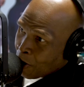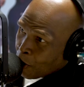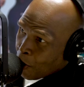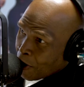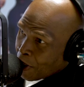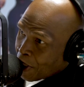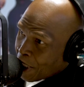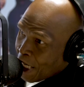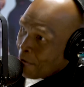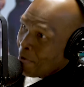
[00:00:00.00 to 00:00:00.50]
I was
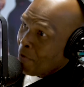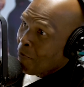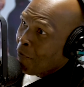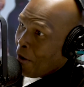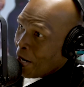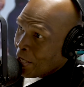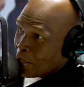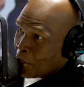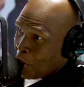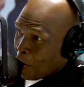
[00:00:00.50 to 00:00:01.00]
gonna say
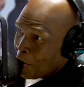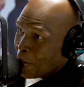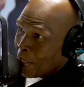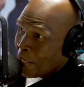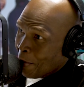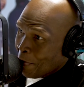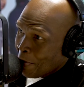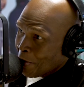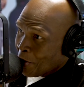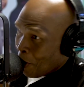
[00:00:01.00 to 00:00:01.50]
before I turned
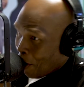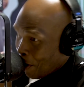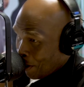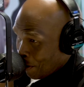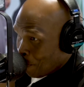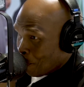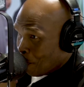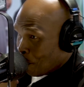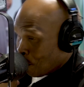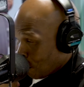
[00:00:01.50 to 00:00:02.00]
it up and
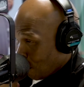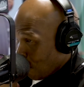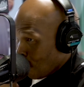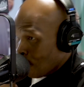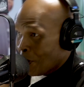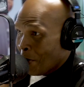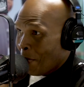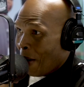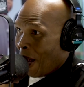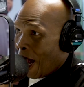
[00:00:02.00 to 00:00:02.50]
started
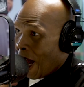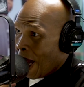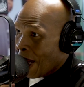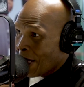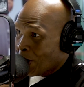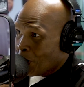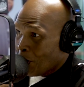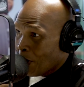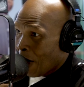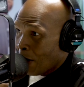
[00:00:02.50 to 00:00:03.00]
closing my
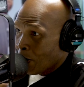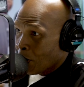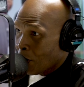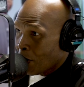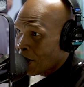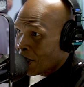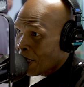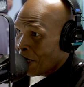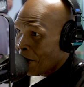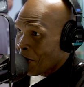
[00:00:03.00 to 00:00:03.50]
eyes to it. I was
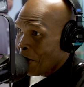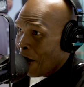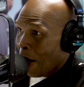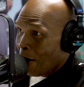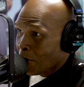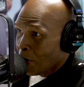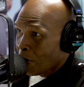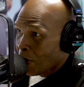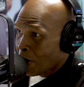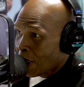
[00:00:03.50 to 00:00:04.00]
gonna tell you.
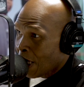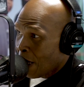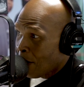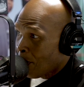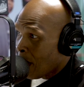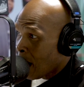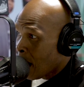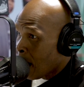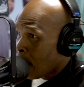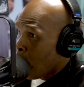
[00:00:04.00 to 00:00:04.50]
I was gonna say,
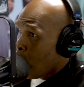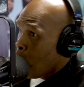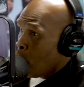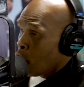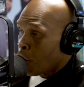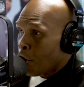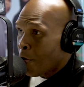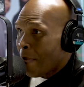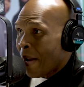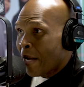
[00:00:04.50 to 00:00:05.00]
man,
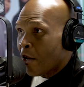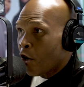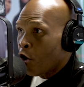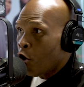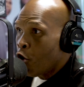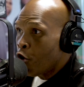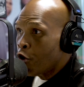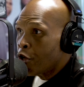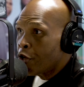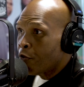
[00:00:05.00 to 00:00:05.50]
no matter
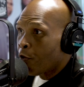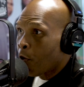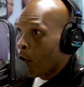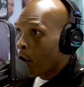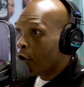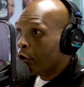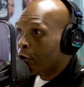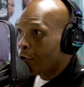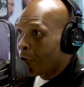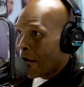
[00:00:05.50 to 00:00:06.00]
who you
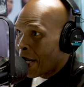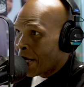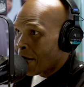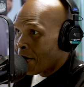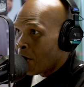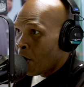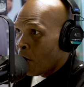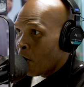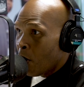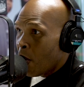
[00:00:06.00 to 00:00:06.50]
worked with,
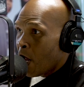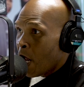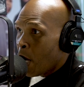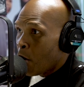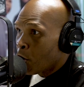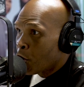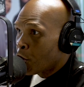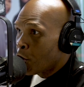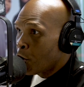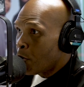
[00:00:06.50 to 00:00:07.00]

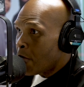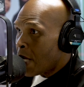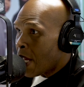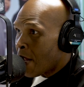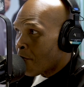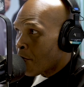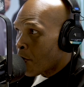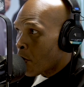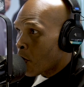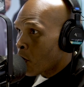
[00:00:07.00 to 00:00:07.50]
you
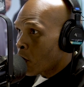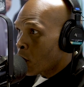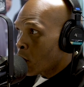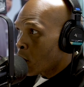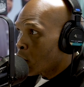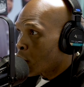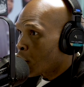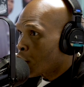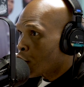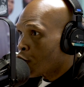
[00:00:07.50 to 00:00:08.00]
never
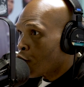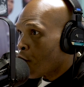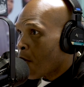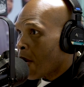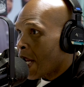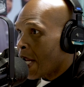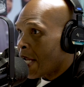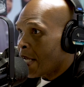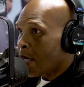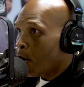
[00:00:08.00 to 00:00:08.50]

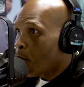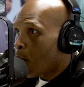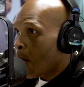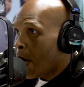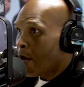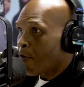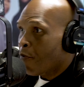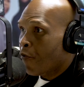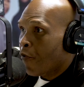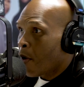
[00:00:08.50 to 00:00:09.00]
strayed
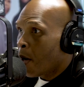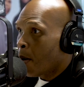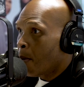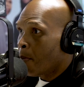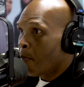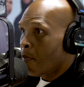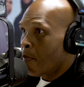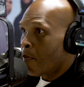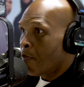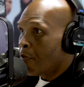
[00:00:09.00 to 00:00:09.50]
away
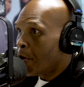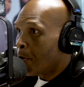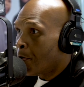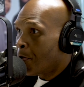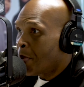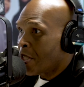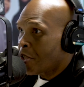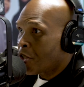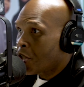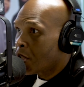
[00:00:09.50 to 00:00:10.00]
from the
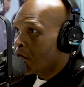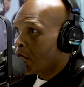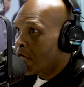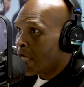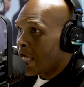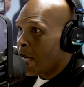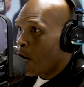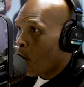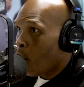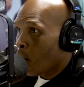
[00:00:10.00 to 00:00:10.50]
Pusha
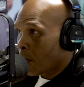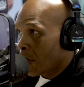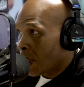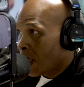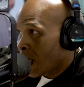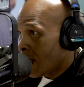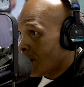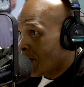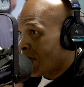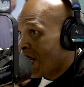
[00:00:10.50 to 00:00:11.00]
T or the
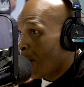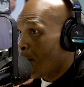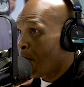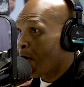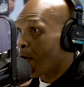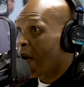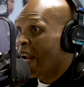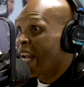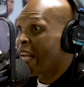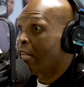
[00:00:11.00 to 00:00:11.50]
clips that
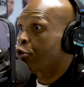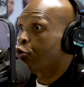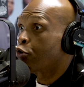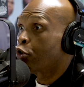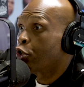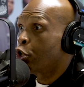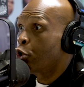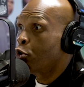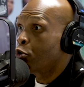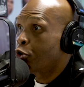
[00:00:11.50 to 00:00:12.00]
we were
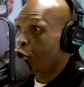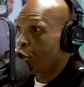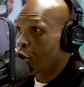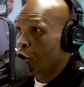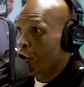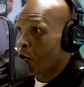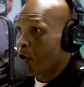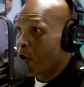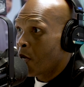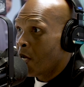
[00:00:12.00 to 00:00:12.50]
introduced
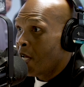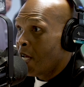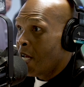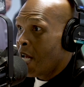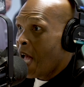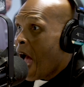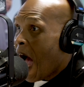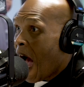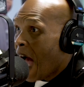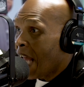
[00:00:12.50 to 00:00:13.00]
to. Right.